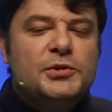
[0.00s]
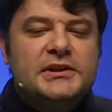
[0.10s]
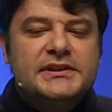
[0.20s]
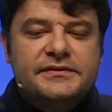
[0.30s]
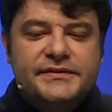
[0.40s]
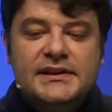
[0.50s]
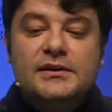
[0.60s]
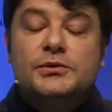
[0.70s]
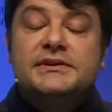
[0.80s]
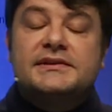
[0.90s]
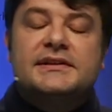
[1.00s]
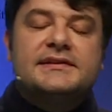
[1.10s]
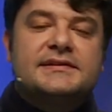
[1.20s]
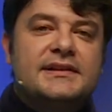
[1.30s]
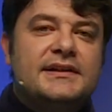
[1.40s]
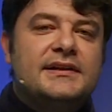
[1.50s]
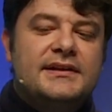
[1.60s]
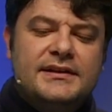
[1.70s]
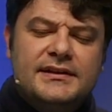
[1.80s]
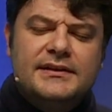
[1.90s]
Right now it seems that
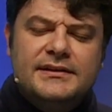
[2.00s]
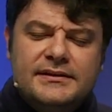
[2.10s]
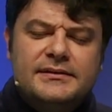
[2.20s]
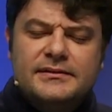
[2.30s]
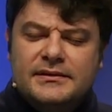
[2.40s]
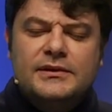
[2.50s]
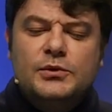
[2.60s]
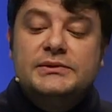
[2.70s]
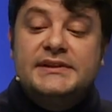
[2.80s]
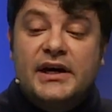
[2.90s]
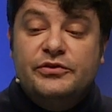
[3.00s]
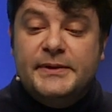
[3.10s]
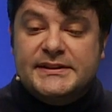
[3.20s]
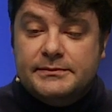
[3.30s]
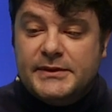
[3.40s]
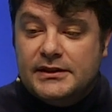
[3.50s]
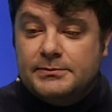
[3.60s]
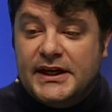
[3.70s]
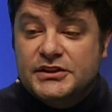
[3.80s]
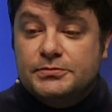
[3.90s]
advertisers have
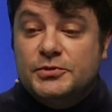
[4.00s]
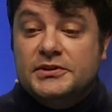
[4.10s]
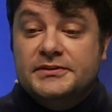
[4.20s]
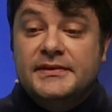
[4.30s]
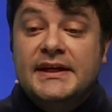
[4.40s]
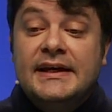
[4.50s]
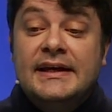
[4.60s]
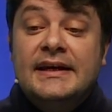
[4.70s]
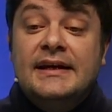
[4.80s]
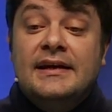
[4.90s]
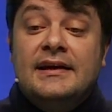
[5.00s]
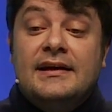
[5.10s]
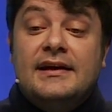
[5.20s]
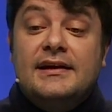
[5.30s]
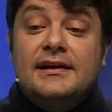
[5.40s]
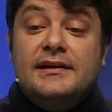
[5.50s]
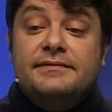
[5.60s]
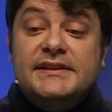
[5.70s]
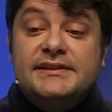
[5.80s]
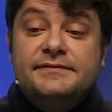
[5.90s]
noticed and don't
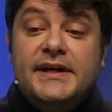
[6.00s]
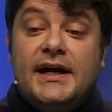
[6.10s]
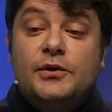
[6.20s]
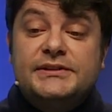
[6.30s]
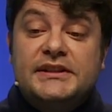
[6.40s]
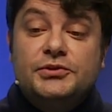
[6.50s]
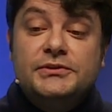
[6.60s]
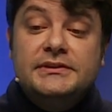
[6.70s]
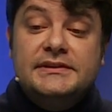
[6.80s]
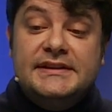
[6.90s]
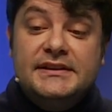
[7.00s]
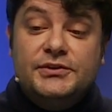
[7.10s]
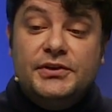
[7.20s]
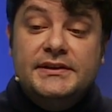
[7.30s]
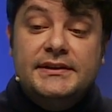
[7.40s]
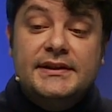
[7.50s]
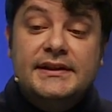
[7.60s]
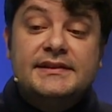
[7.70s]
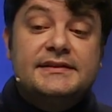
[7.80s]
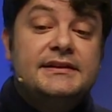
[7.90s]
really worry about the fact that we
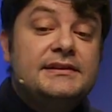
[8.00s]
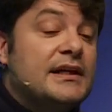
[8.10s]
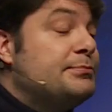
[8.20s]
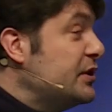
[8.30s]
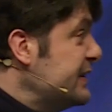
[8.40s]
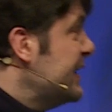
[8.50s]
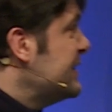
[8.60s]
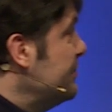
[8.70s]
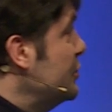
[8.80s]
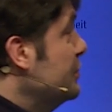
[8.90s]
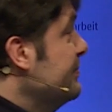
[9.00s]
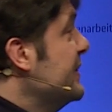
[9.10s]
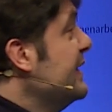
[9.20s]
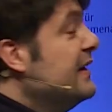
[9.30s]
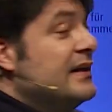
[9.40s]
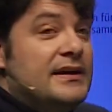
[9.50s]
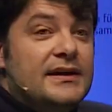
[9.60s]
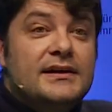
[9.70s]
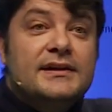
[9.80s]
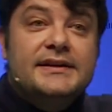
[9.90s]
don't click it anymore. They just want to
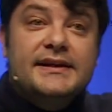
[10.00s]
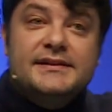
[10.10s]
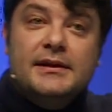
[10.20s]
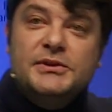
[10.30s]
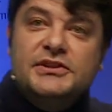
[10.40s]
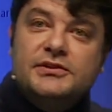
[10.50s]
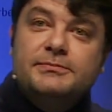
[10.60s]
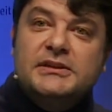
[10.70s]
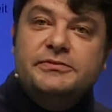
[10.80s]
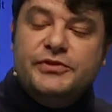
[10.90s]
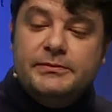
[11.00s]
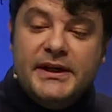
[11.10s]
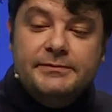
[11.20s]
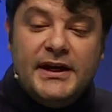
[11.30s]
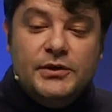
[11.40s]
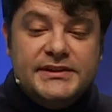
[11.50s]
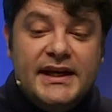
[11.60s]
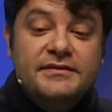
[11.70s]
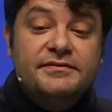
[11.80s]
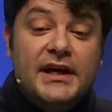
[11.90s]
be front and
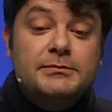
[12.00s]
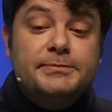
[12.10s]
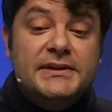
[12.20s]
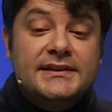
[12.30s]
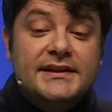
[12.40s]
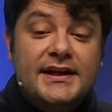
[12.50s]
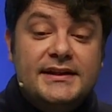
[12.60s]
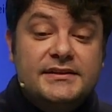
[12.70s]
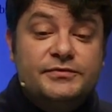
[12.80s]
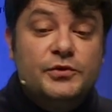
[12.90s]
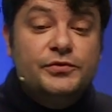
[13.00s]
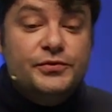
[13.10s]
center in our attention.